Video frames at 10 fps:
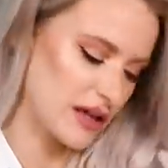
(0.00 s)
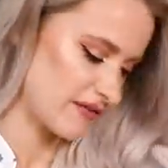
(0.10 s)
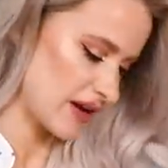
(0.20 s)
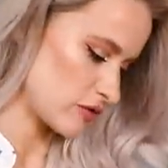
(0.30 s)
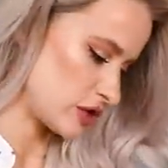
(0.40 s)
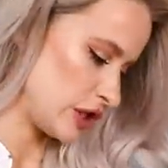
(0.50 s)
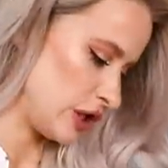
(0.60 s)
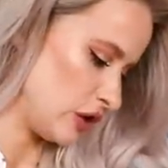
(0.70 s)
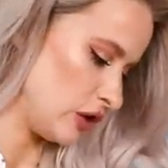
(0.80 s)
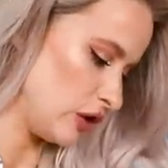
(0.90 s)
I found
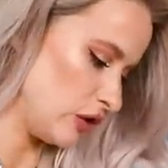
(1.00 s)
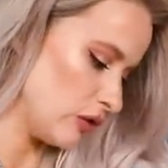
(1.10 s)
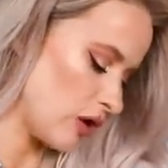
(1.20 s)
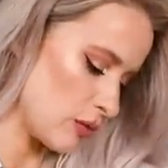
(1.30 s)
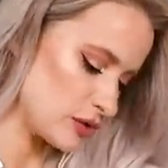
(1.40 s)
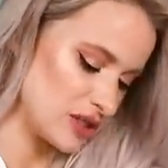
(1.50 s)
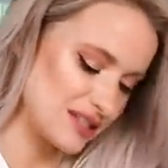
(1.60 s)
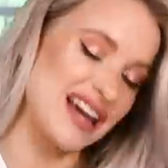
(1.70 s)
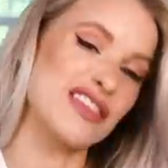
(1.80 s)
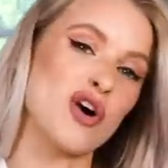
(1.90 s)
two
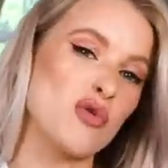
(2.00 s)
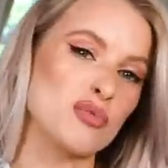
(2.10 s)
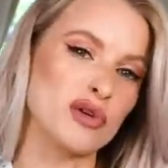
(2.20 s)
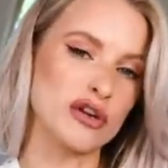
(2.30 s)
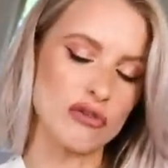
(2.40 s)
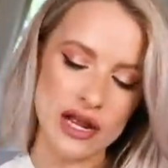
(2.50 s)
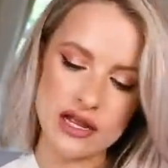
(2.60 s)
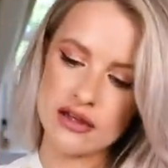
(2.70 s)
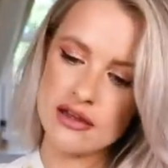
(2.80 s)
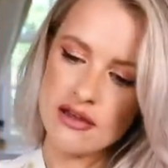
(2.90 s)
options that I thought were pretty great.